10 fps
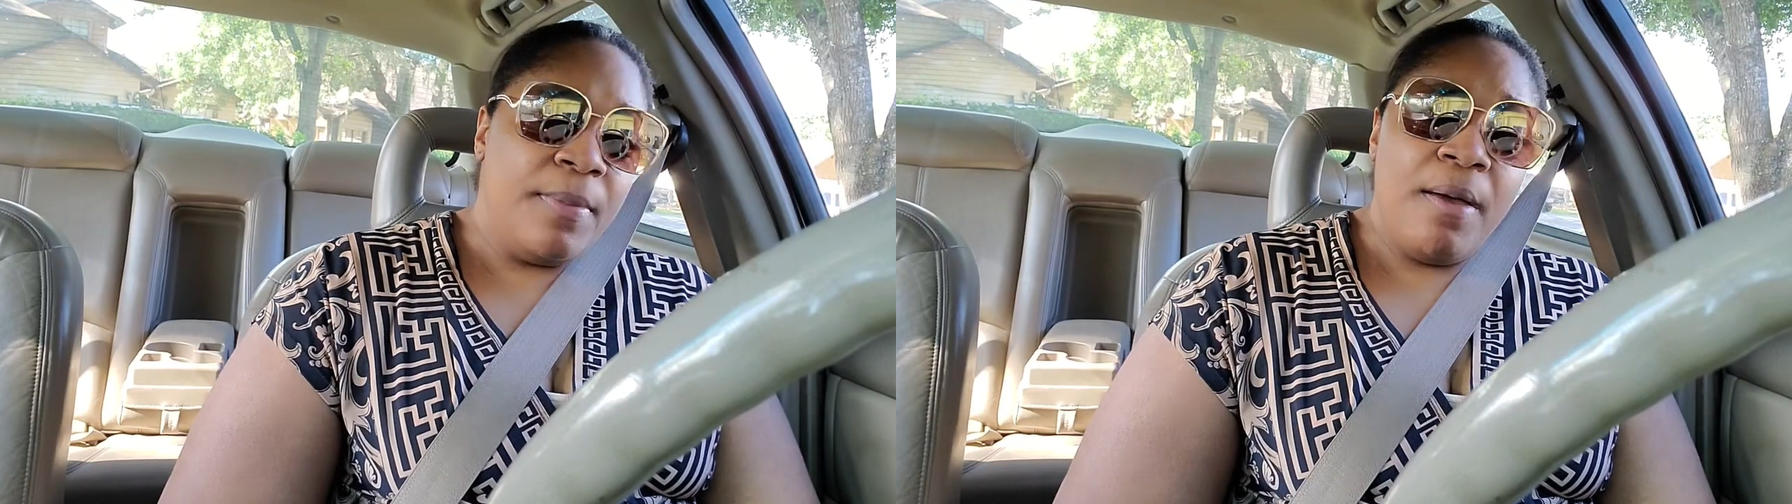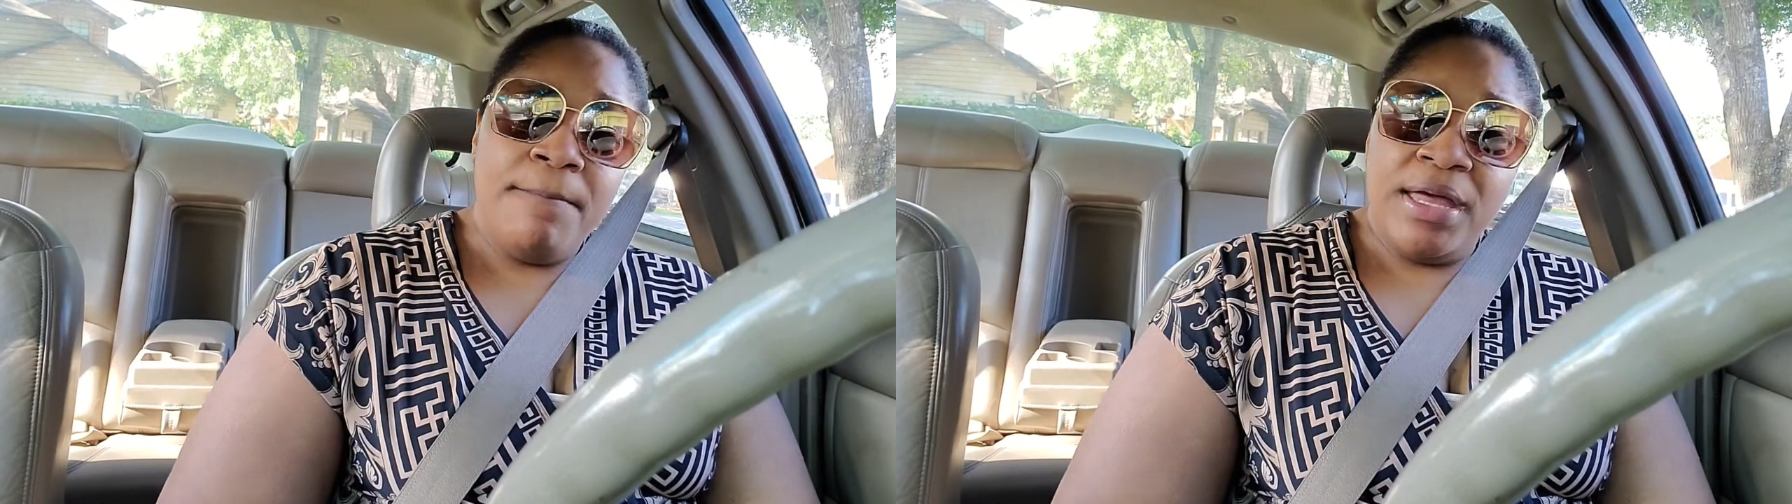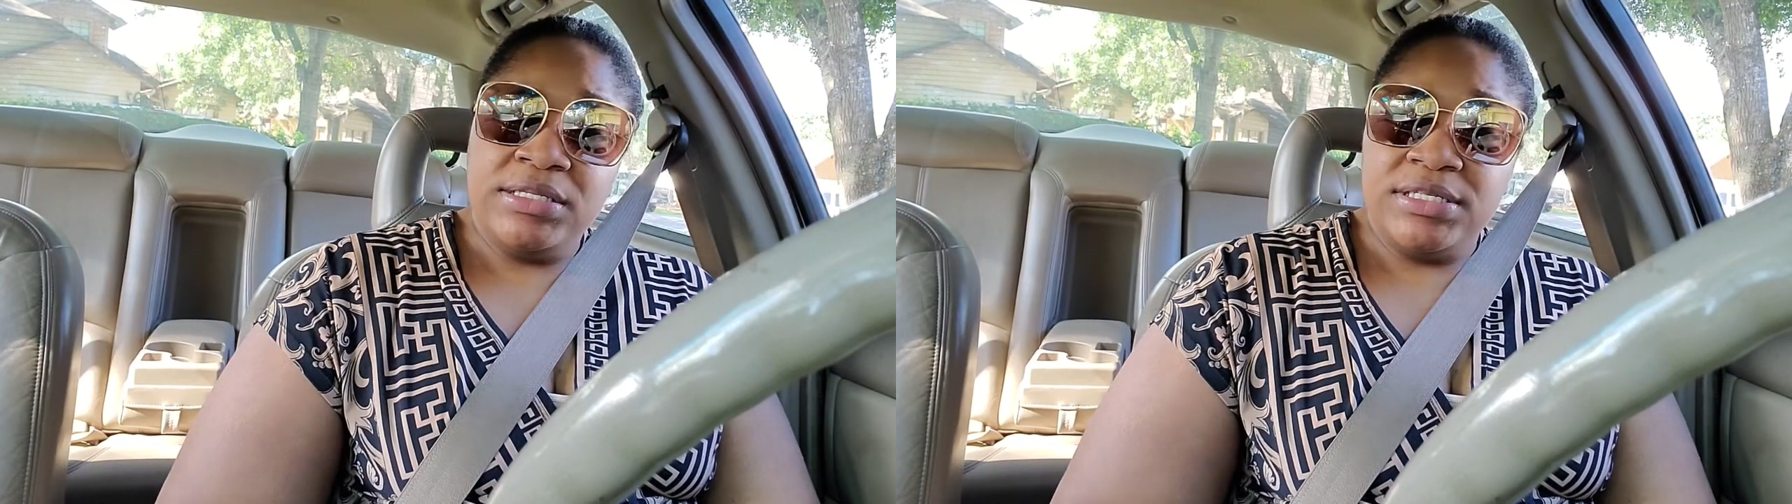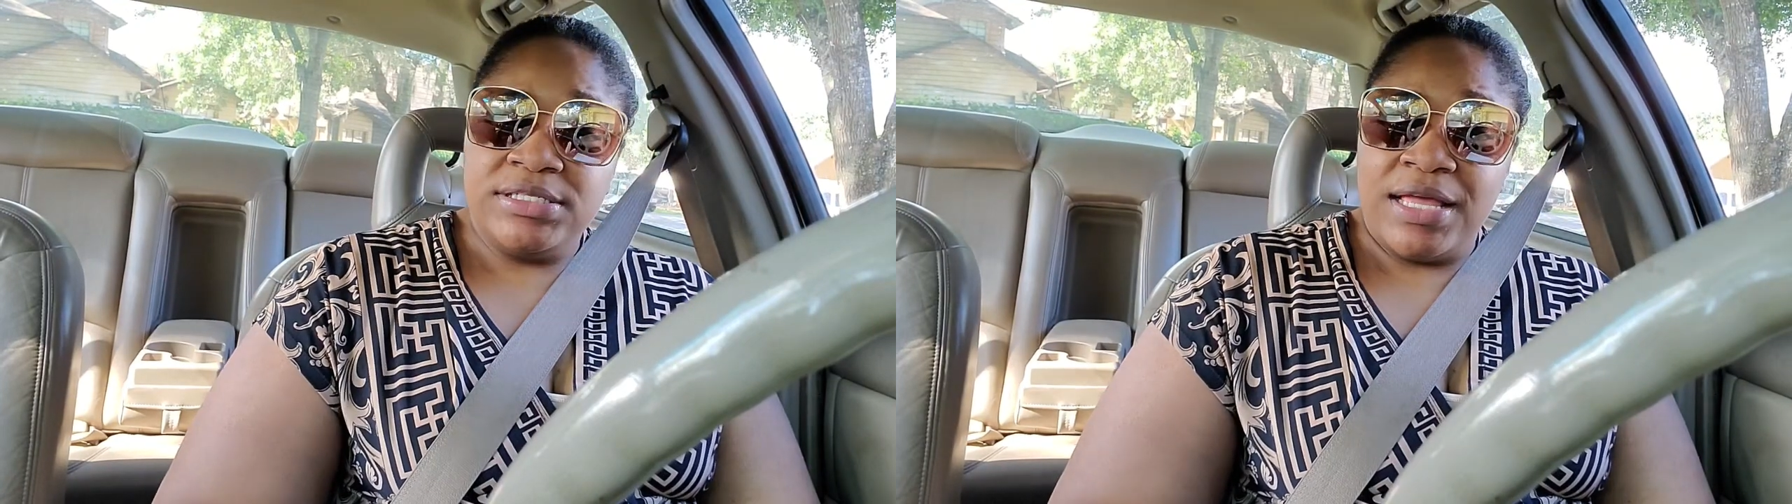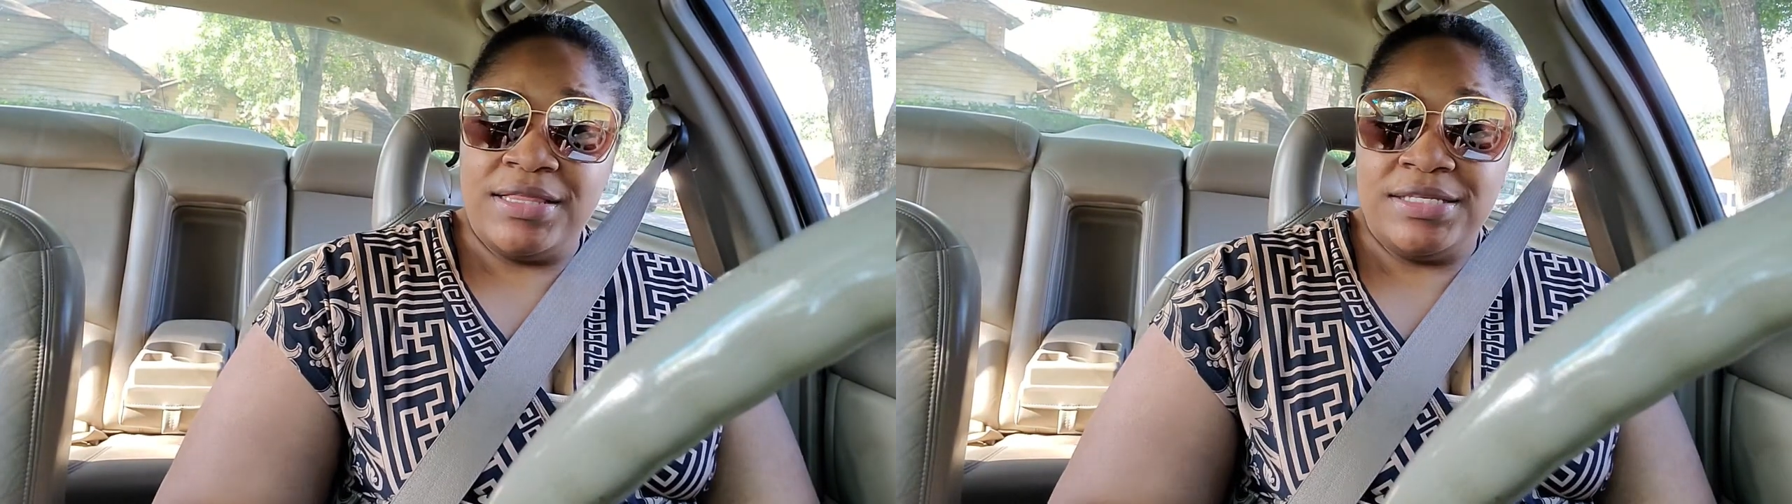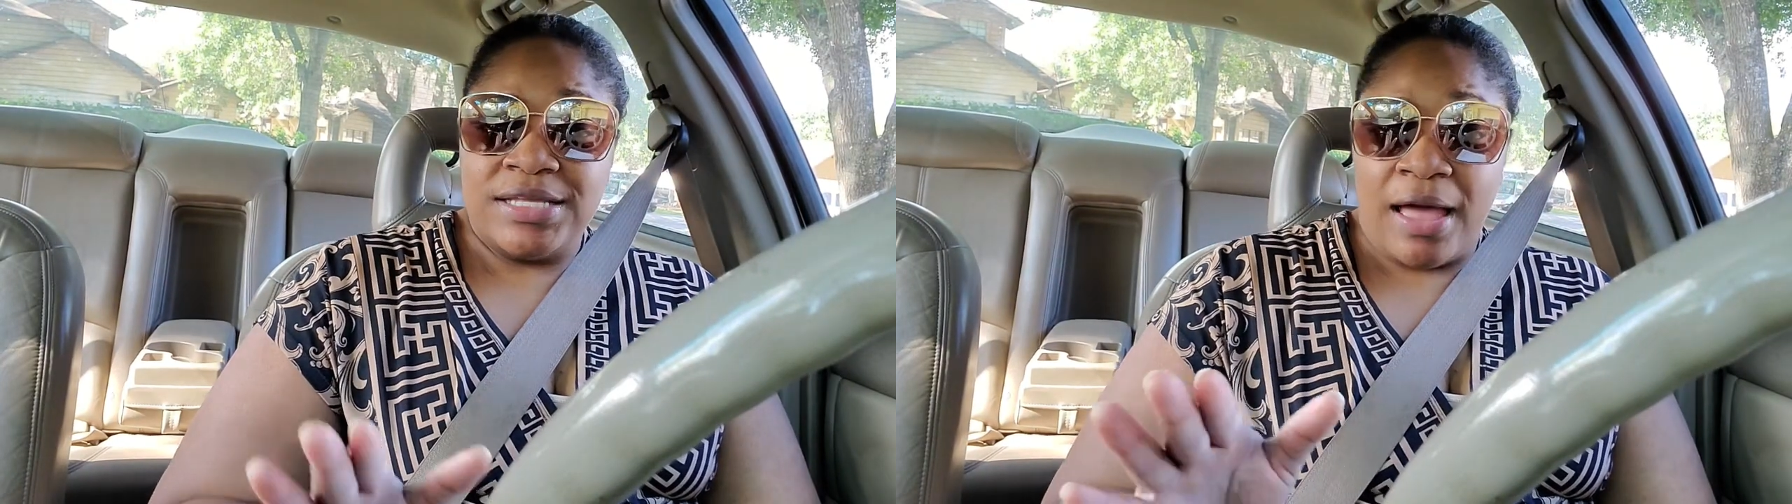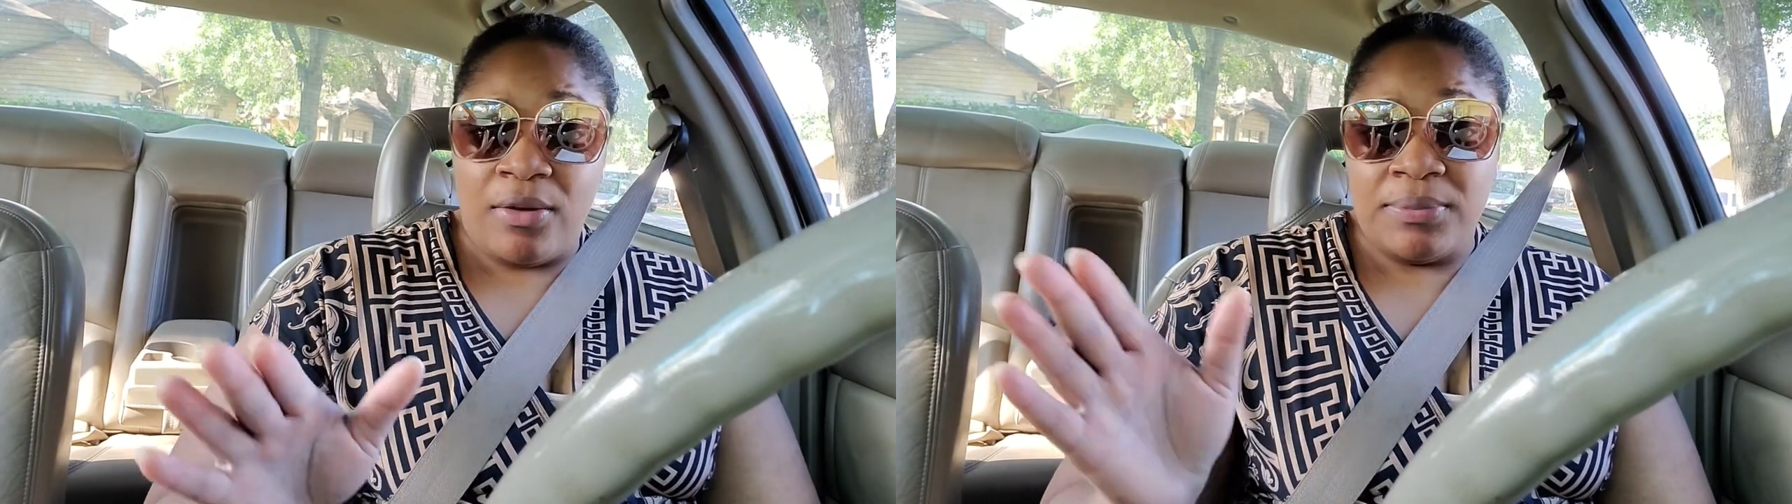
But to sign this out,